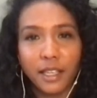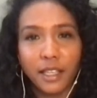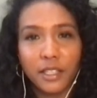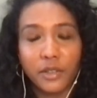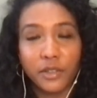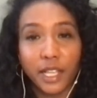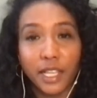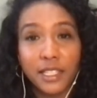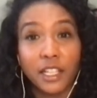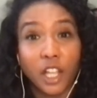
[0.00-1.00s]
And so
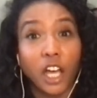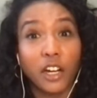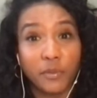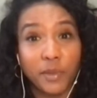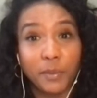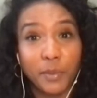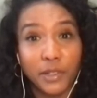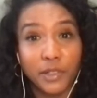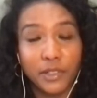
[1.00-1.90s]
that's a lot of people.